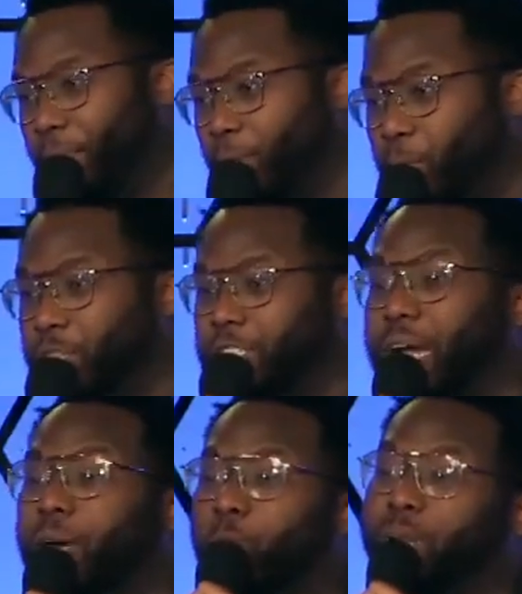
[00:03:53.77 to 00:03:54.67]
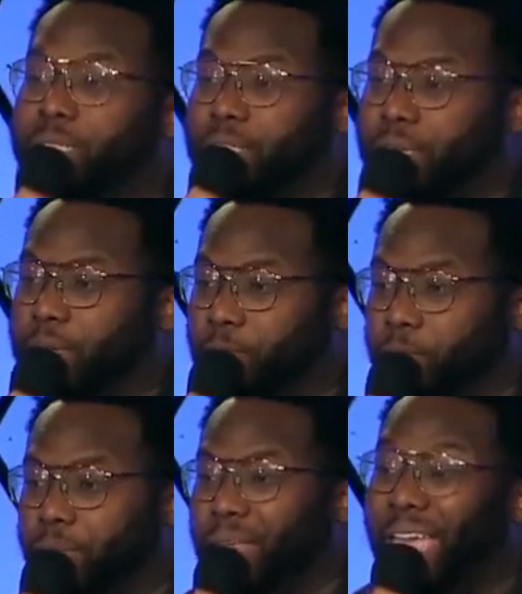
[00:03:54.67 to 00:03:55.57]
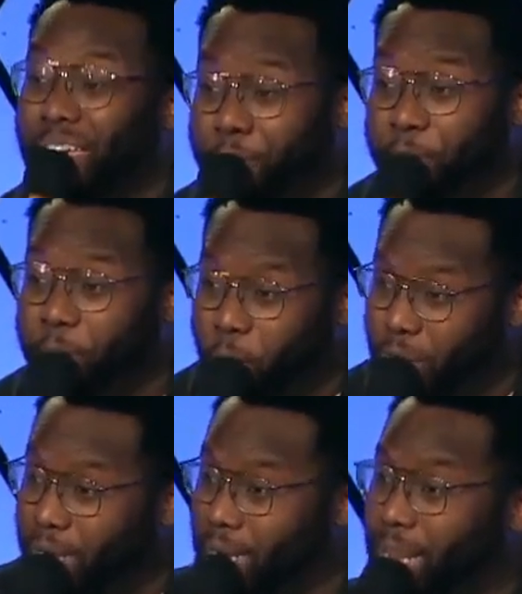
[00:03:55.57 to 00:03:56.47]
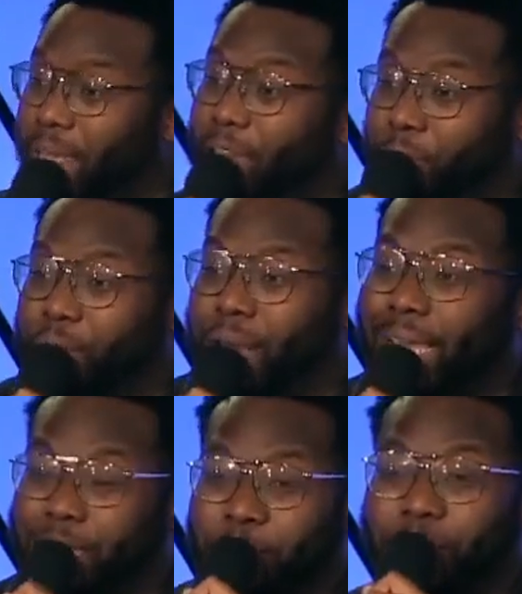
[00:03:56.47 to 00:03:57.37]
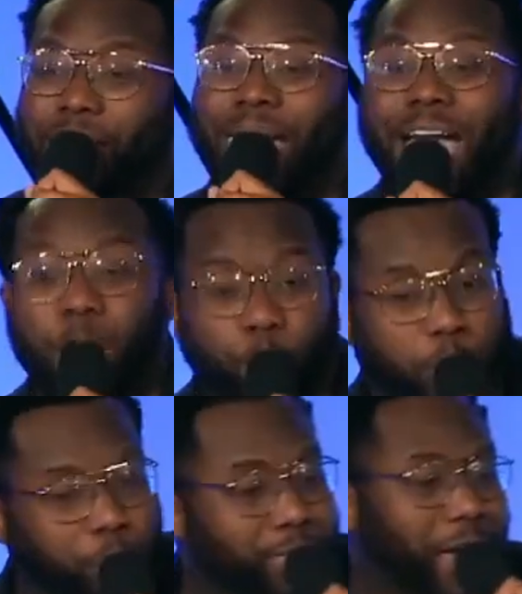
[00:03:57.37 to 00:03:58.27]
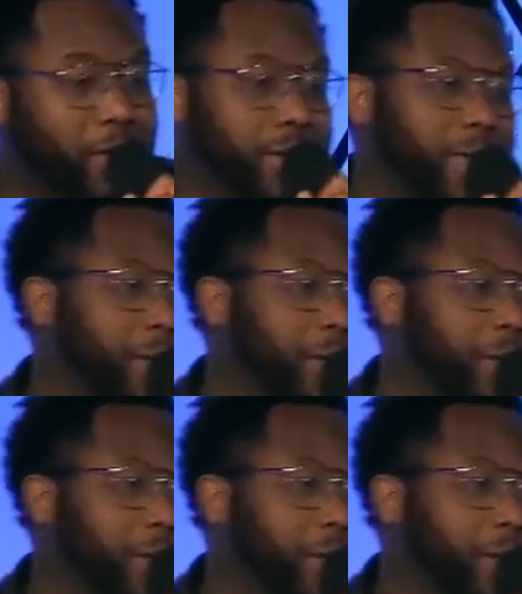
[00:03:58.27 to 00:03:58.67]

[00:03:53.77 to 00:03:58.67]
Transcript: where John Wesley, every morning and every night, spent hours without end